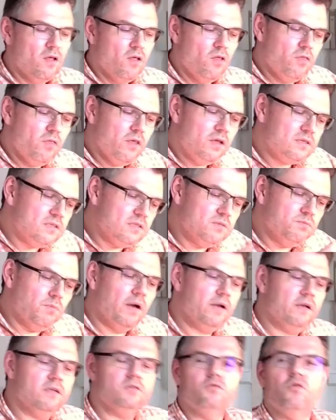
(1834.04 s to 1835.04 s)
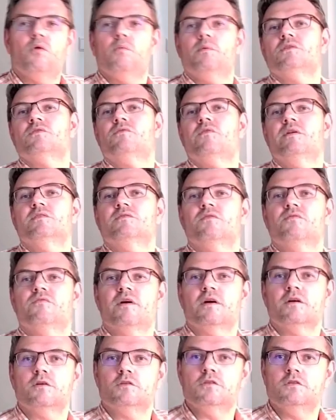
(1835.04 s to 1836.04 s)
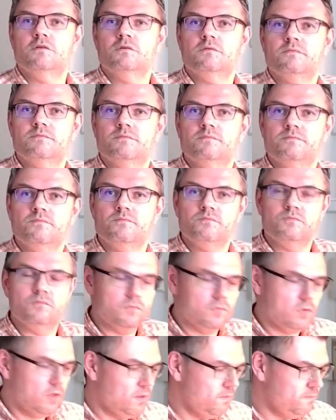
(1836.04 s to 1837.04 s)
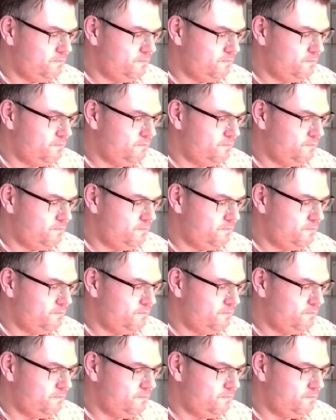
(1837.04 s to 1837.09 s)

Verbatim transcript: This is my disturbance transfer function. Okay.